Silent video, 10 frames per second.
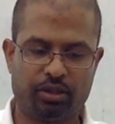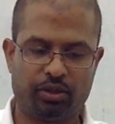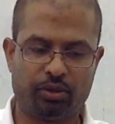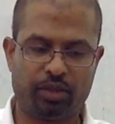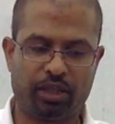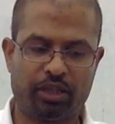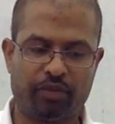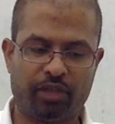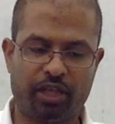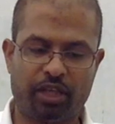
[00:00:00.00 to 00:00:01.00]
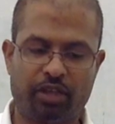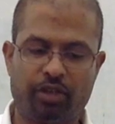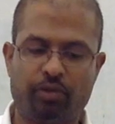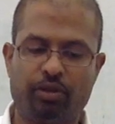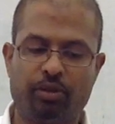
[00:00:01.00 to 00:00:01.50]
You have the
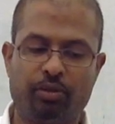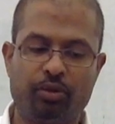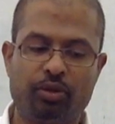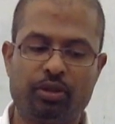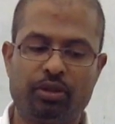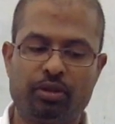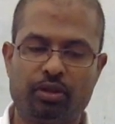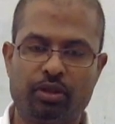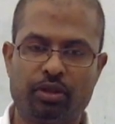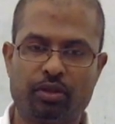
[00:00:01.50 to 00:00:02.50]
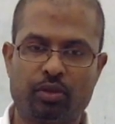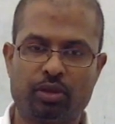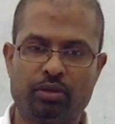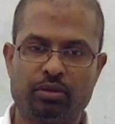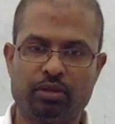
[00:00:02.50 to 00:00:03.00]
attitude computer on this
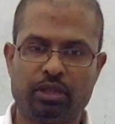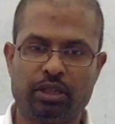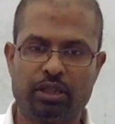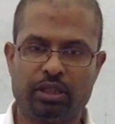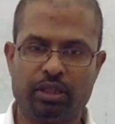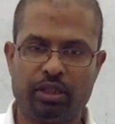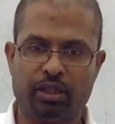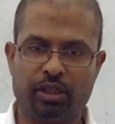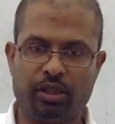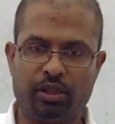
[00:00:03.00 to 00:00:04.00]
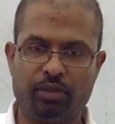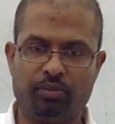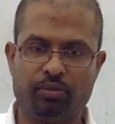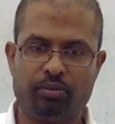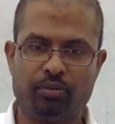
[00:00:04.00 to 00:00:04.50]
one, the
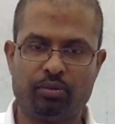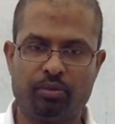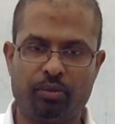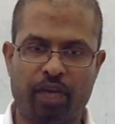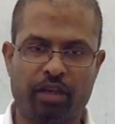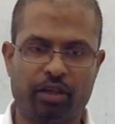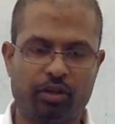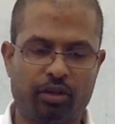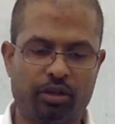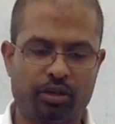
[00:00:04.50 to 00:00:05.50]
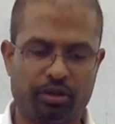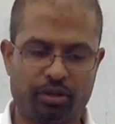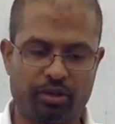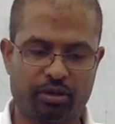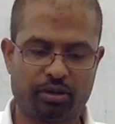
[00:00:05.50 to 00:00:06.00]
magnet
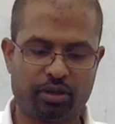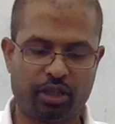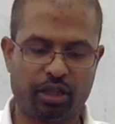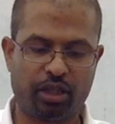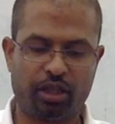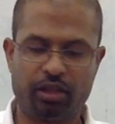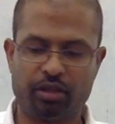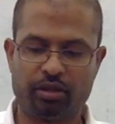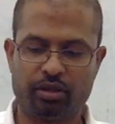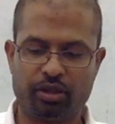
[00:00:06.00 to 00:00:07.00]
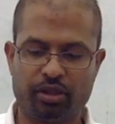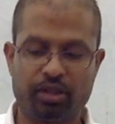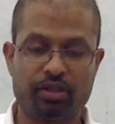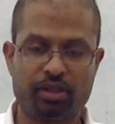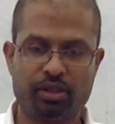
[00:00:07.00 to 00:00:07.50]
torquers and the
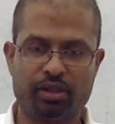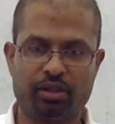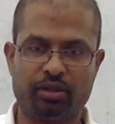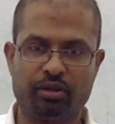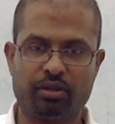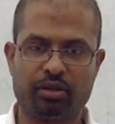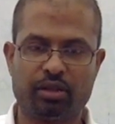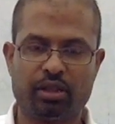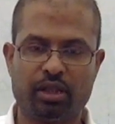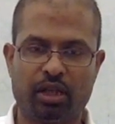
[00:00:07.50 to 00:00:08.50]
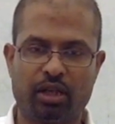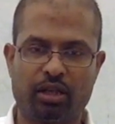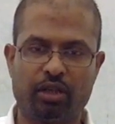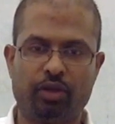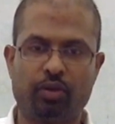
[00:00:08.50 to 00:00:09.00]
sun sensor are
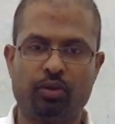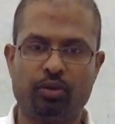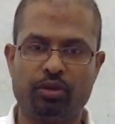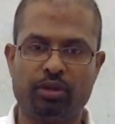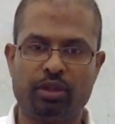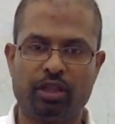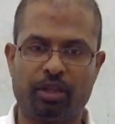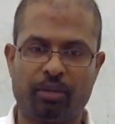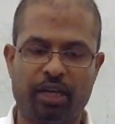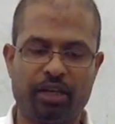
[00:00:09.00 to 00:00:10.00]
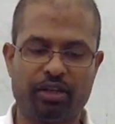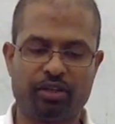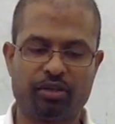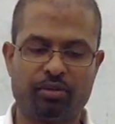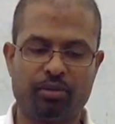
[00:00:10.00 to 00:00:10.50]
controlled, are
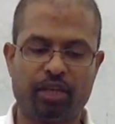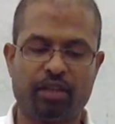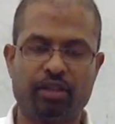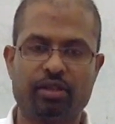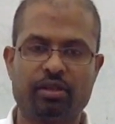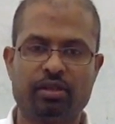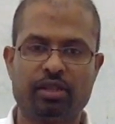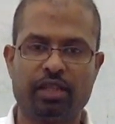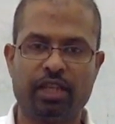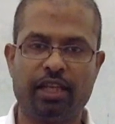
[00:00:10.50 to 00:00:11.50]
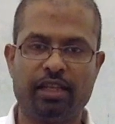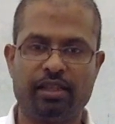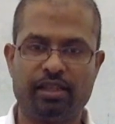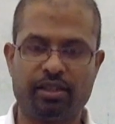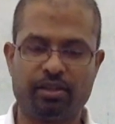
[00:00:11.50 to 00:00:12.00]
managed by this
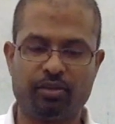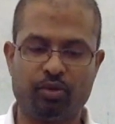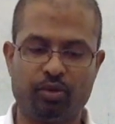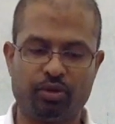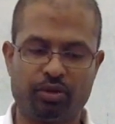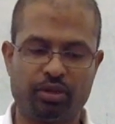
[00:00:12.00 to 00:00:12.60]
ADCS computer.